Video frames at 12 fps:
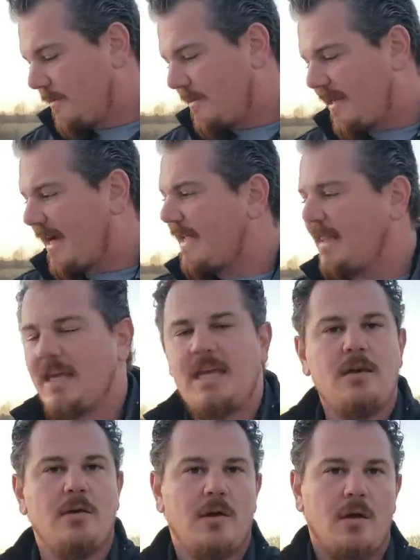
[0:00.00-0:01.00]

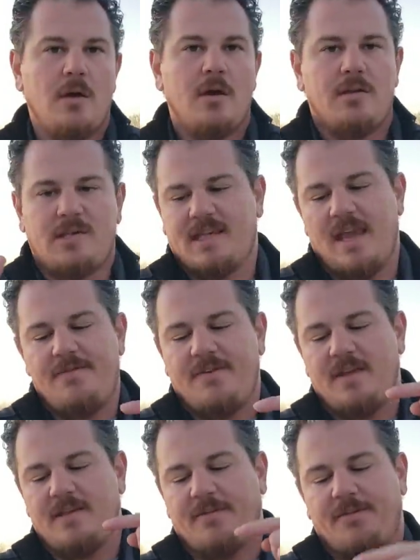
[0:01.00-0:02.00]
Secondly, safe
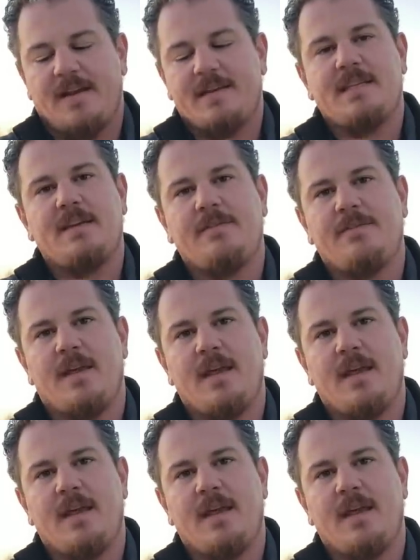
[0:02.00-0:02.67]
is effective.